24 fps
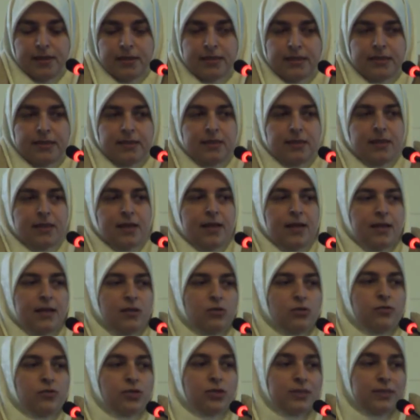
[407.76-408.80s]
is it the
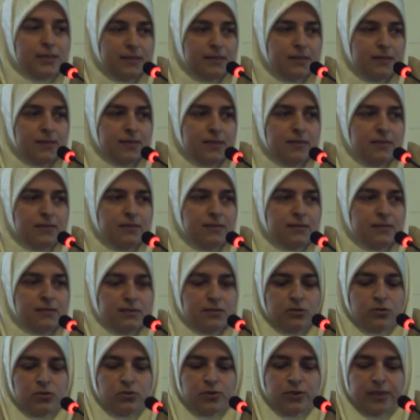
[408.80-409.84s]
Cairo for citizens,
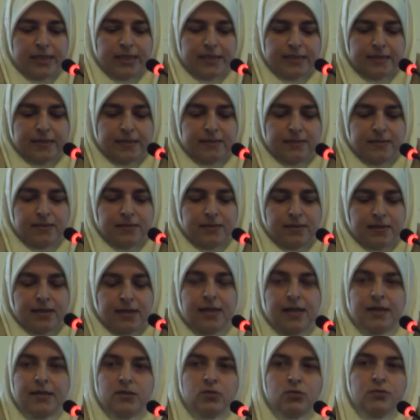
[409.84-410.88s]
or is it the
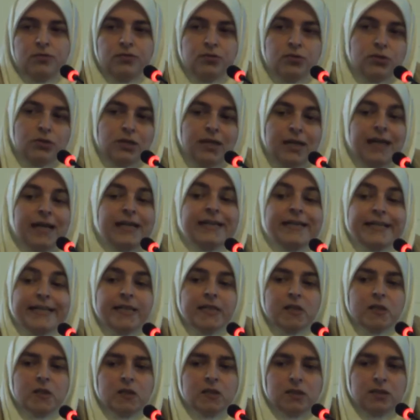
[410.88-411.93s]
Cairo for
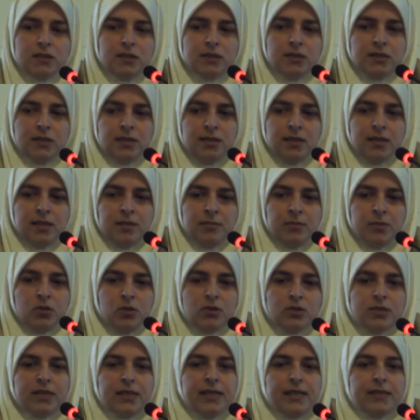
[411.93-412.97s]
Caireans?
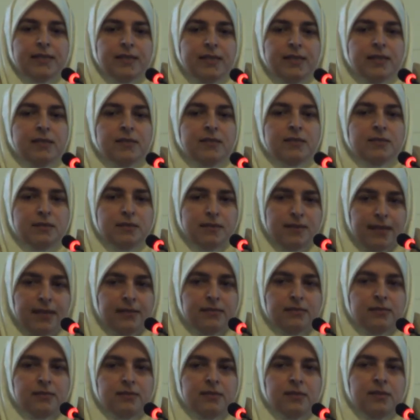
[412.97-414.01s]
Because Caireans
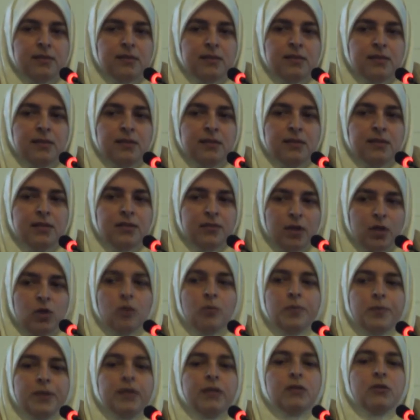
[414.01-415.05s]
then
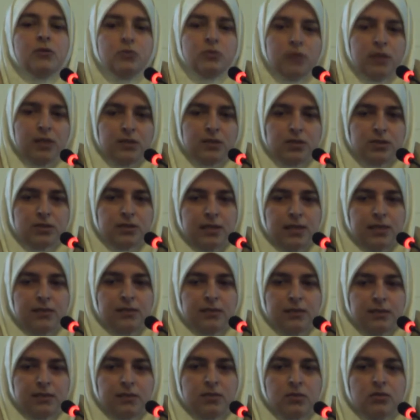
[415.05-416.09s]
develop their own
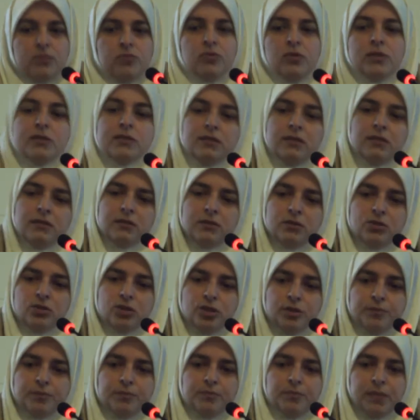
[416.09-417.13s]
understanding of what
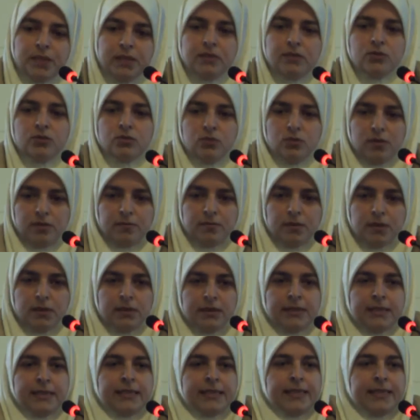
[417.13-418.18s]
citizenship means to them.